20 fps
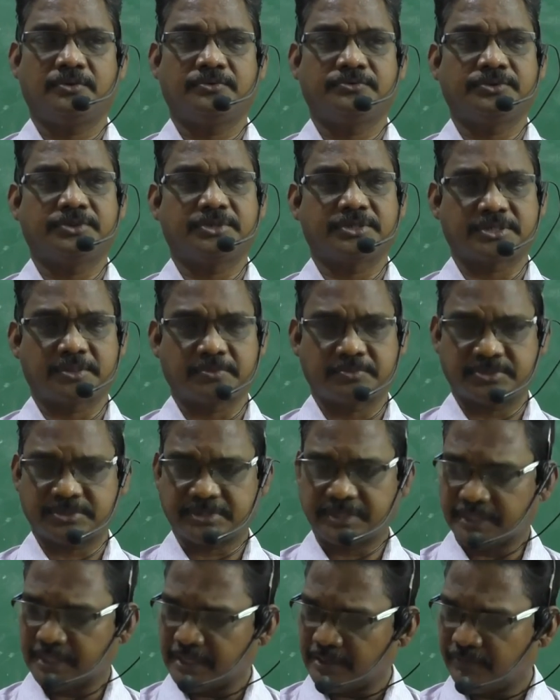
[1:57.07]
with some
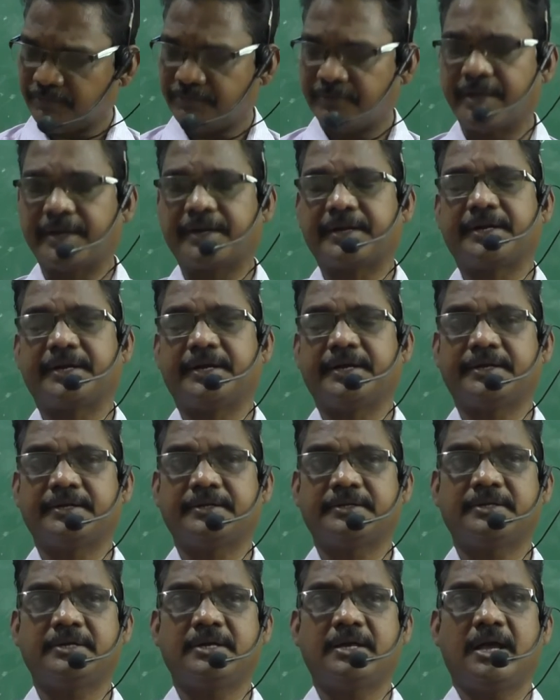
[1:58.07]
scale factor,
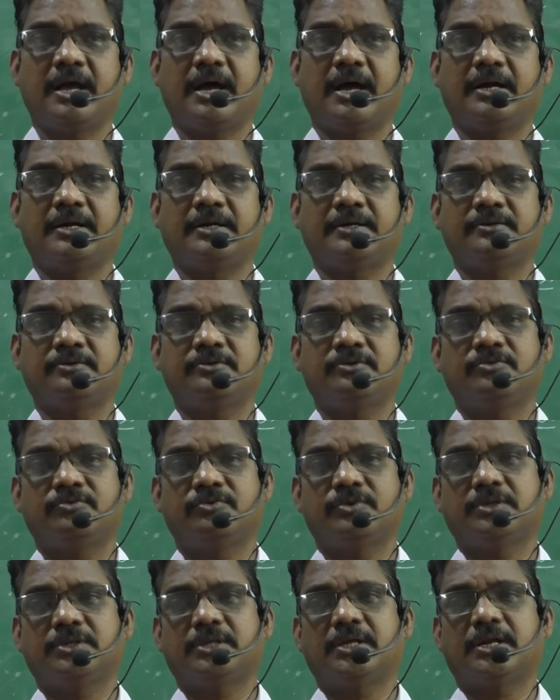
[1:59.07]
and
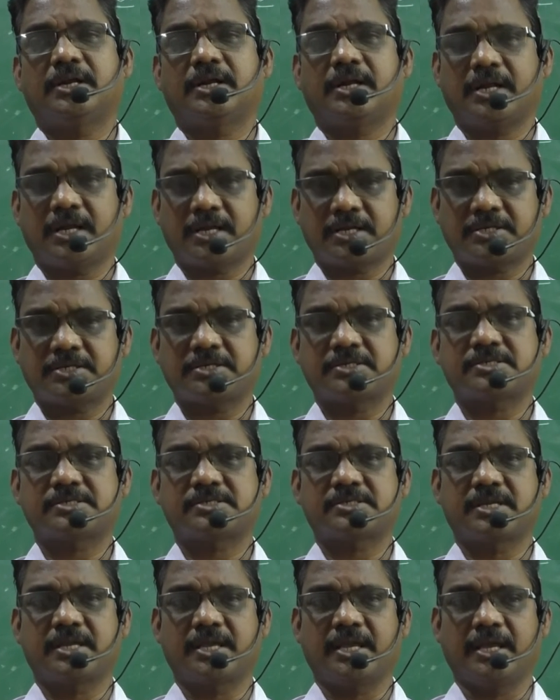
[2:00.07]
with the reduction
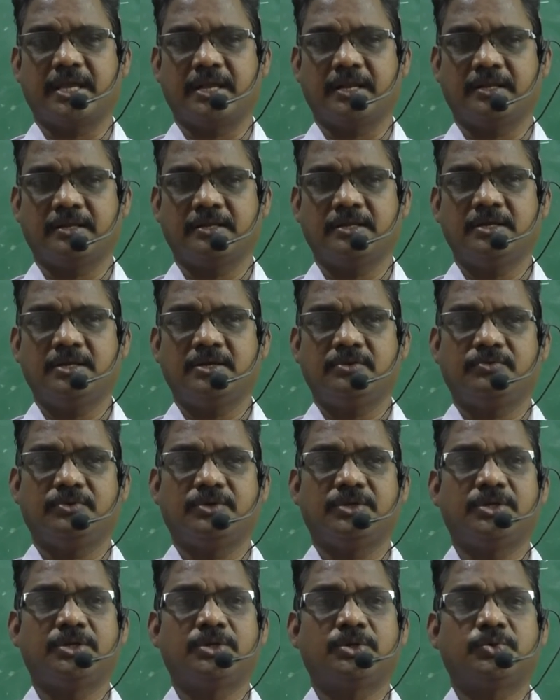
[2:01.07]
scale
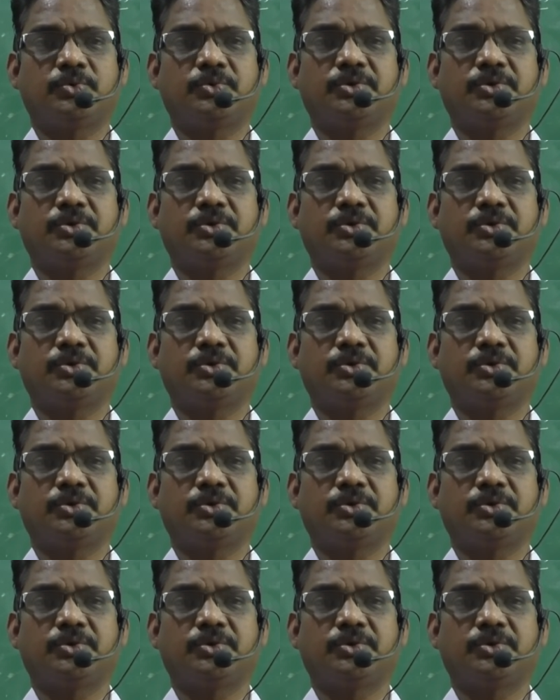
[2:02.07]
we need to